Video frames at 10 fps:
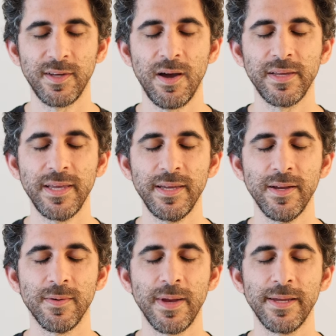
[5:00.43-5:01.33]
talking
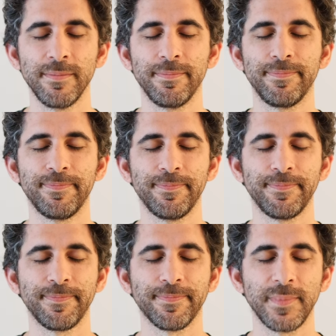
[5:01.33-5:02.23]
here, right?
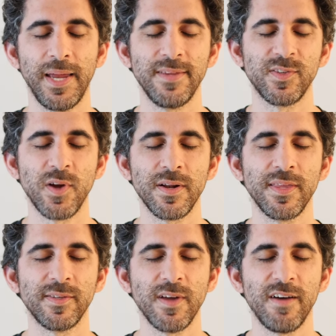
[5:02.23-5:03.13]
I'd started
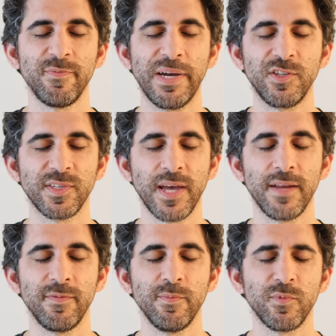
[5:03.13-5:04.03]
this off by just kind of